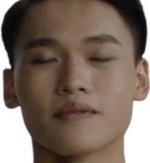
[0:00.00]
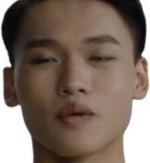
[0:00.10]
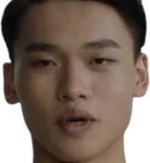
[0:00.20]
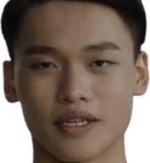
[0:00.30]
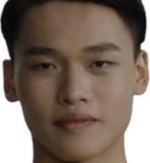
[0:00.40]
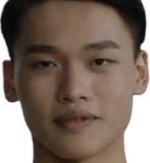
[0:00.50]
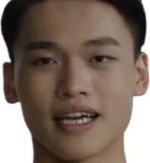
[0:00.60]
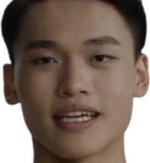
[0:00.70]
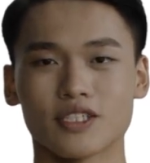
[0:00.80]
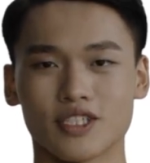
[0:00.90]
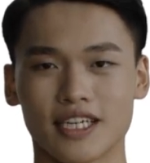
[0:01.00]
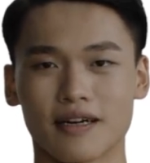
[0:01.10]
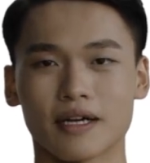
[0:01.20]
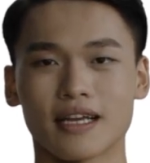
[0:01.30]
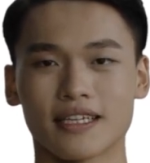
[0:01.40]
Welcome to
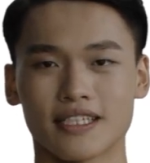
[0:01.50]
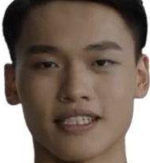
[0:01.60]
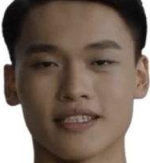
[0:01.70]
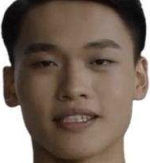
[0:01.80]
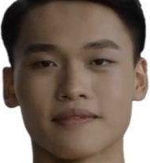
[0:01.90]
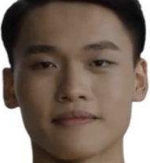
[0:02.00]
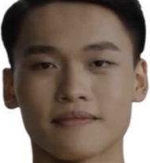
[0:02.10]
HTML entities.